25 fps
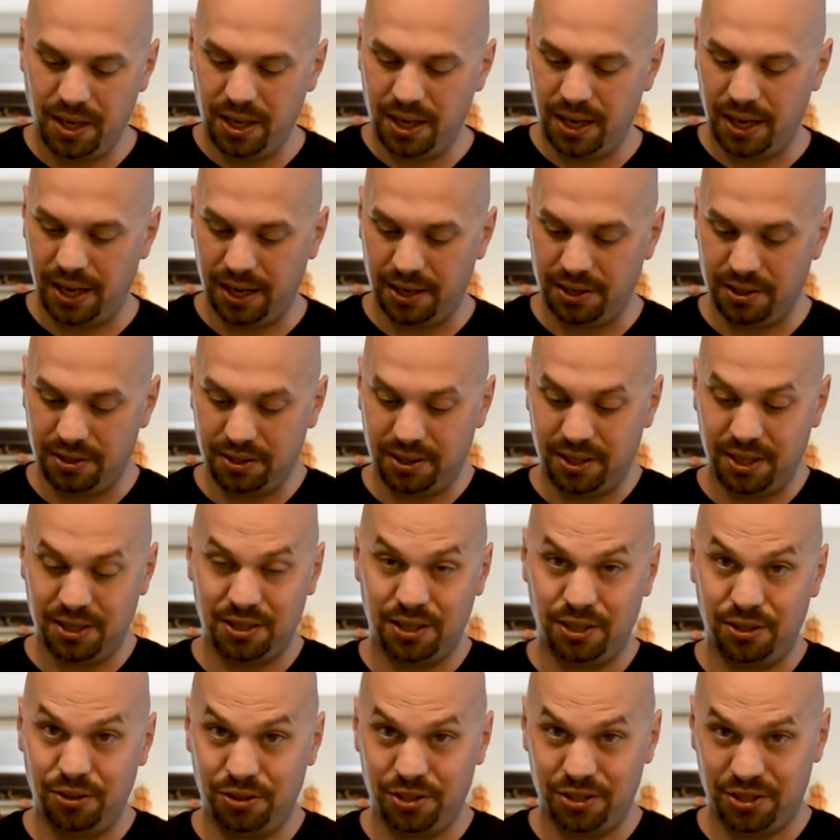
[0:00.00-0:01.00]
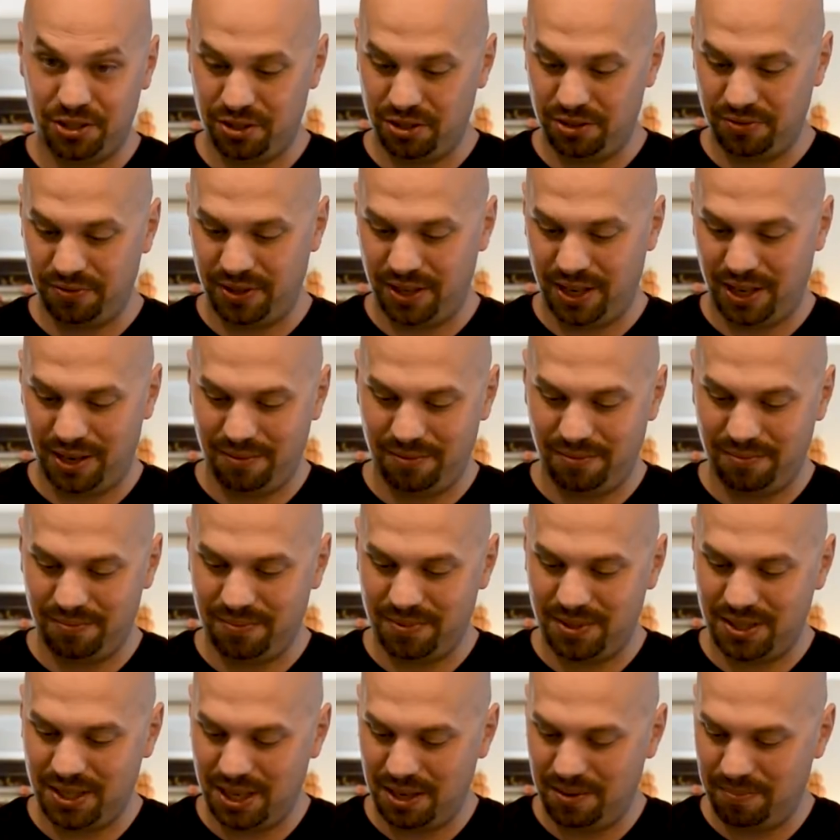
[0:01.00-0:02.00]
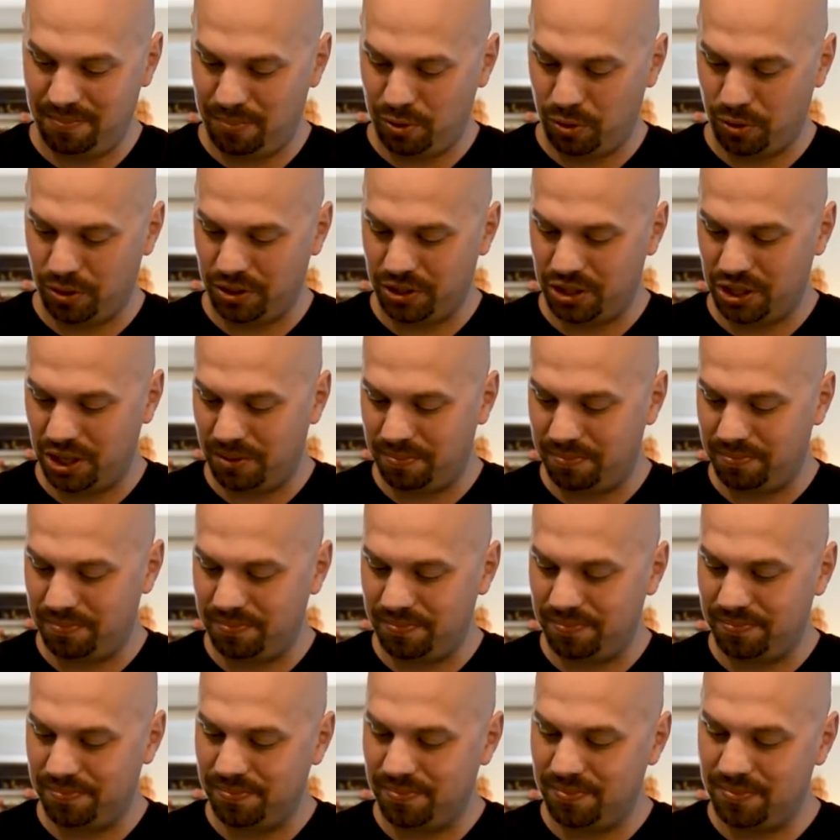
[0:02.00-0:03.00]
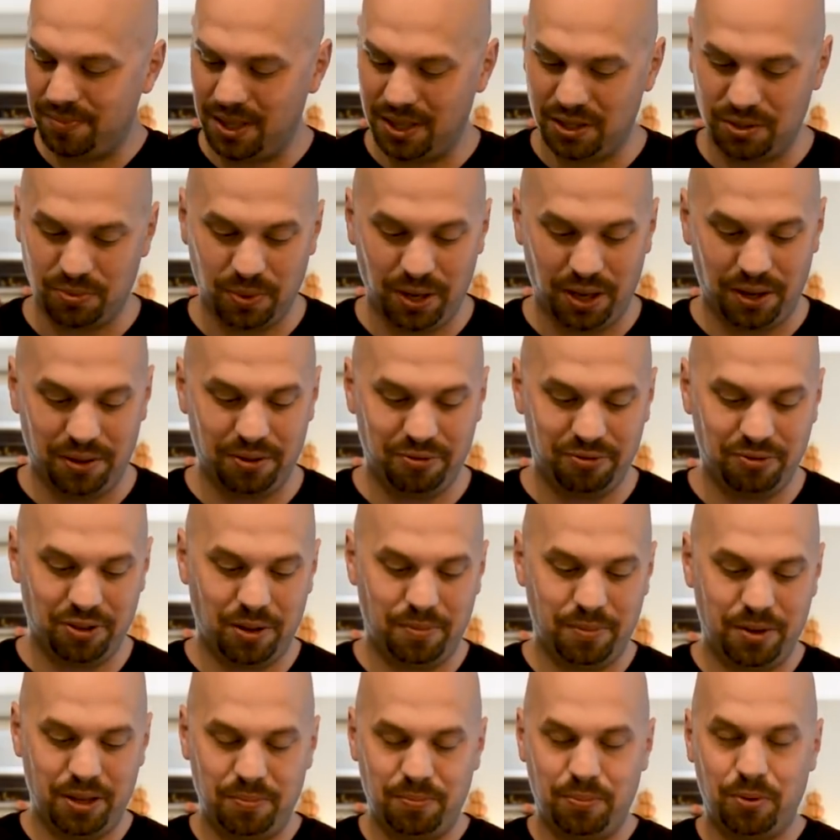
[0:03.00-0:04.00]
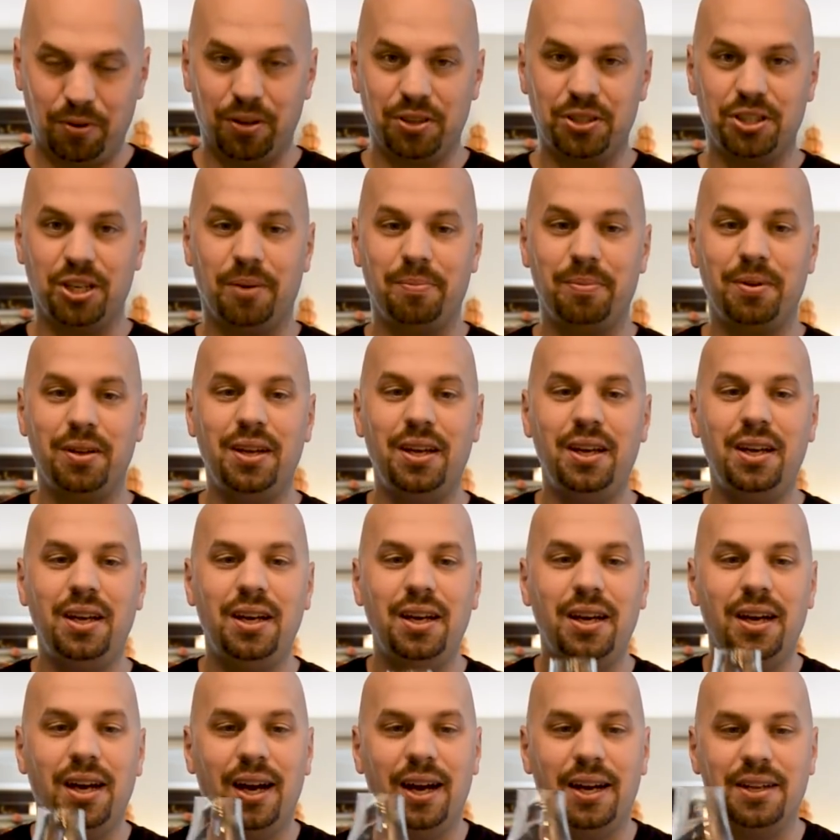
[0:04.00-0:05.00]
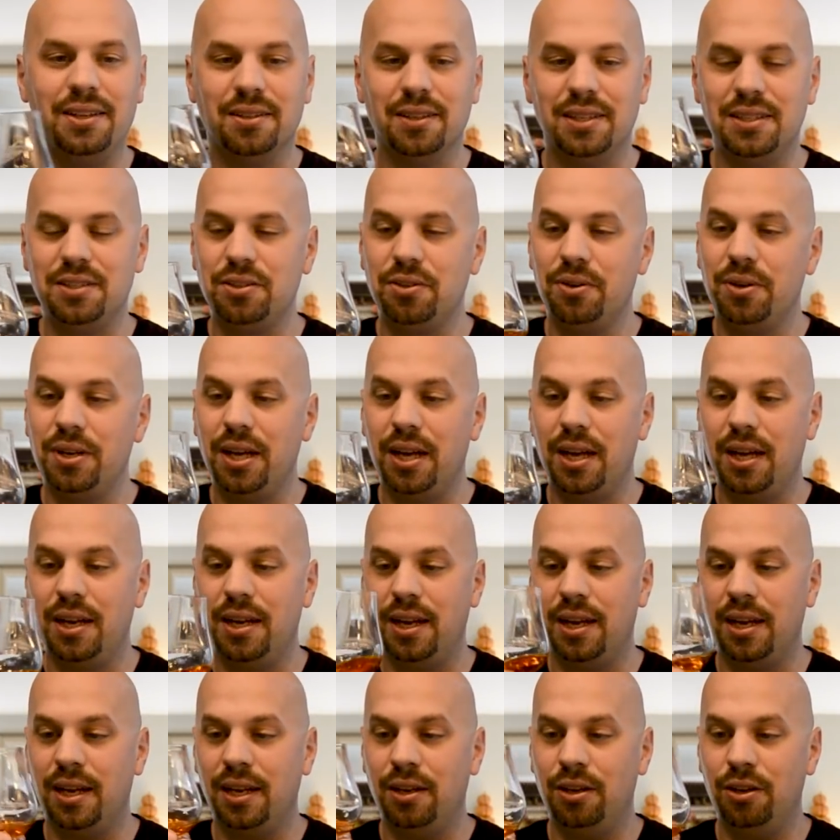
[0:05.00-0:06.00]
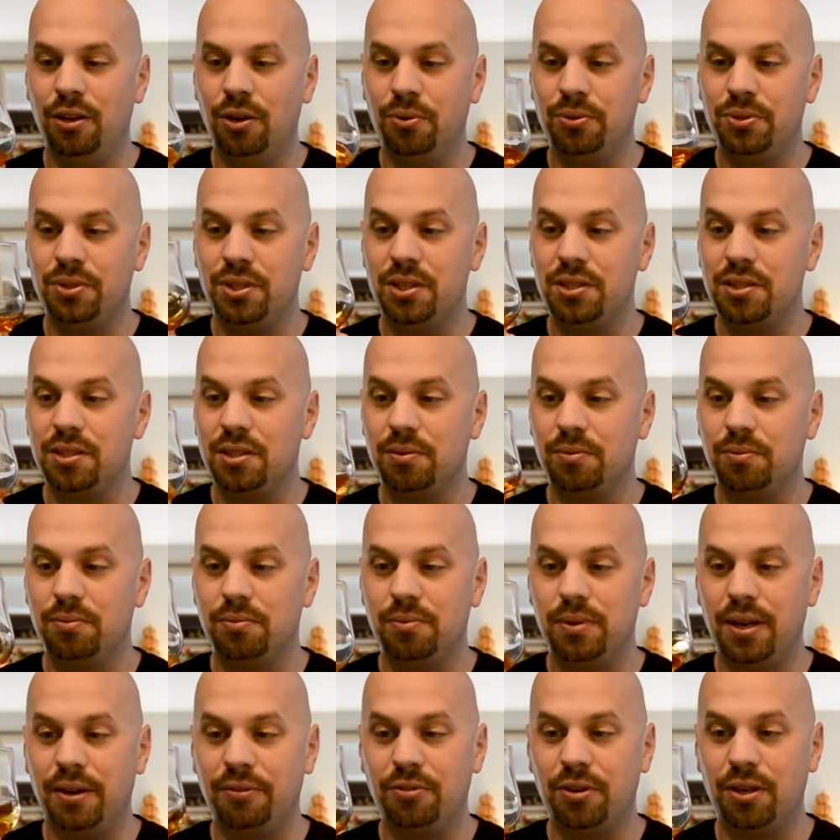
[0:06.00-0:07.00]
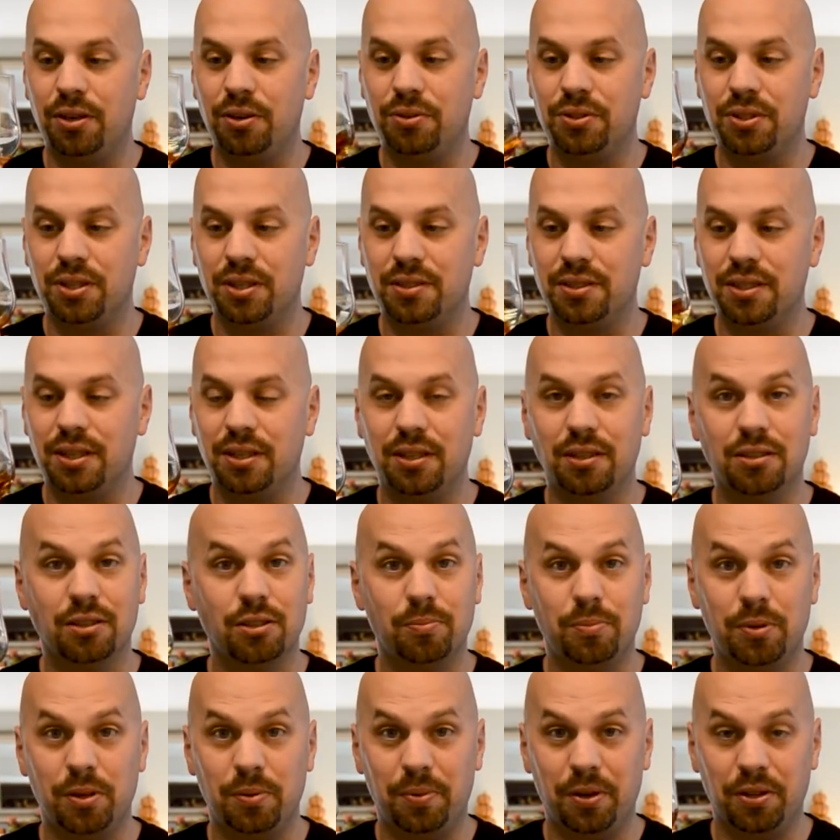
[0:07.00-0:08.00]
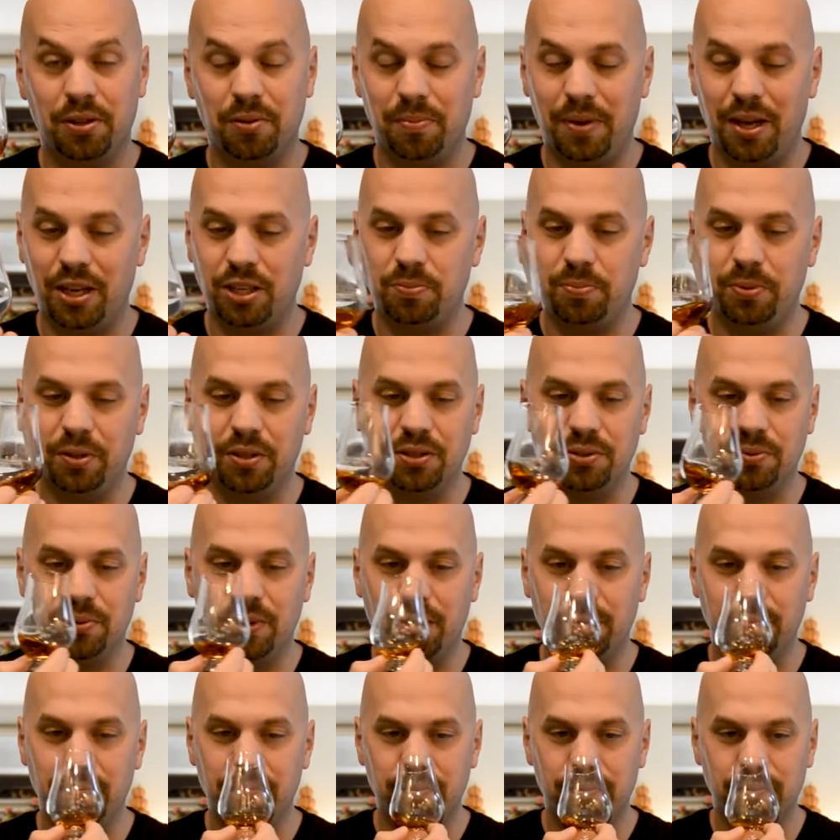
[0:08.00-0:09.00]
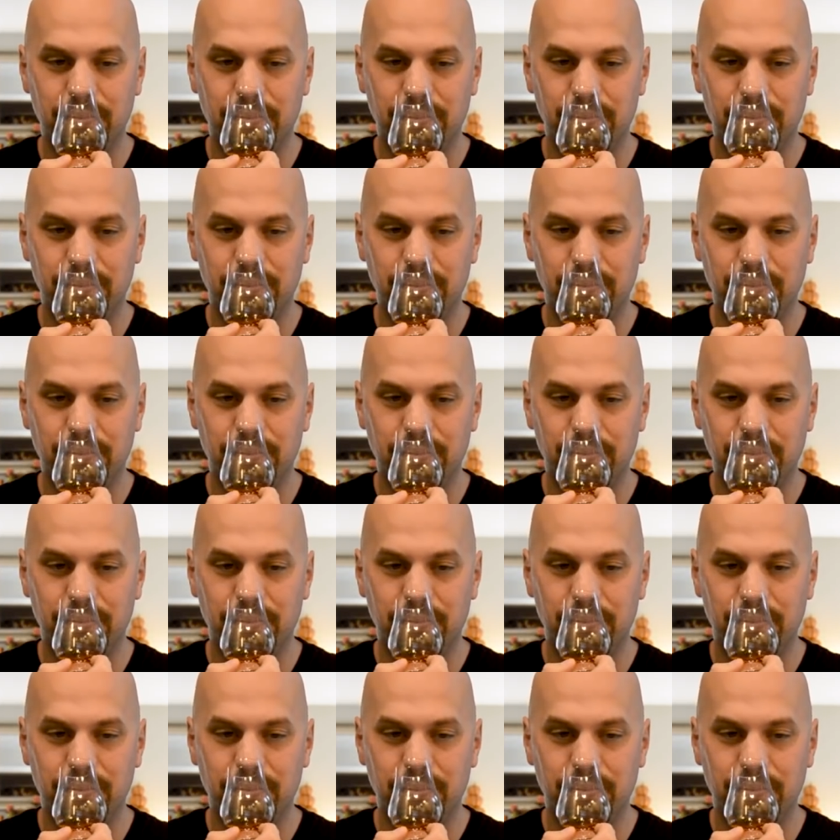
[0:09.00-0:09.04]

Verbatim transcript: and continue to serve that same pork chop as well, the flambéed pork chop. All right, let's go ahead and nose this, and after I nose it, I'll tell you a little bit about the mash bill as well.